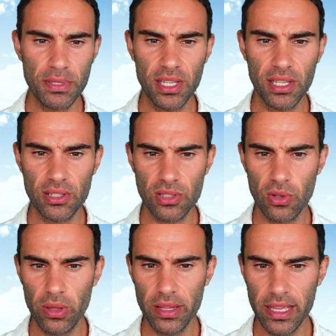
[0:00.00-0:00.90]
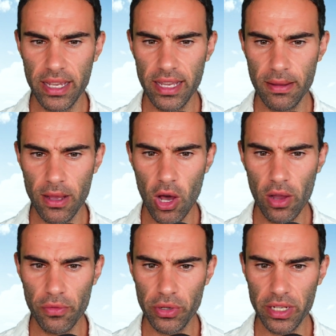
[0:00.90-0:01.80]
particular score that they're
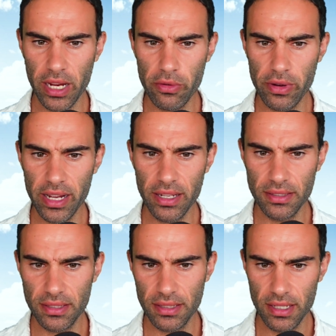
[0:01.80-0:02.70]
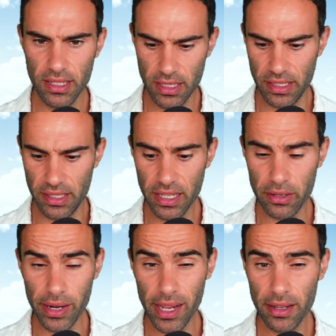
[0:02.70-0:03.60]
hovering around
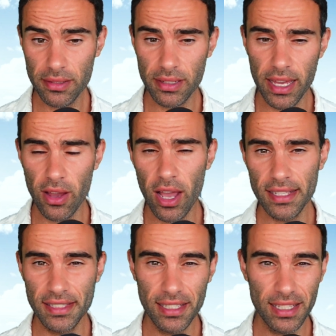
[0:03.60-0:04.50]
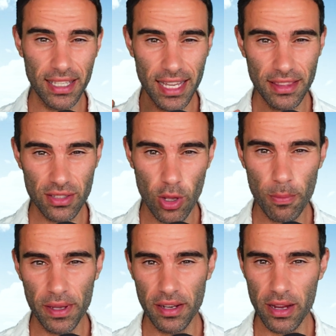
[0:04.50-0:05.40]
year round, and ideally at the
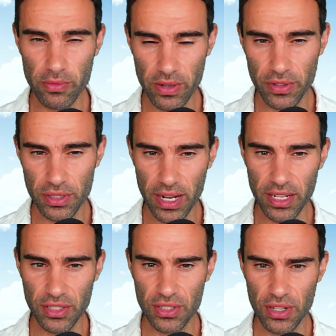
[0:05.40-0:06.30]
top end of that reference range.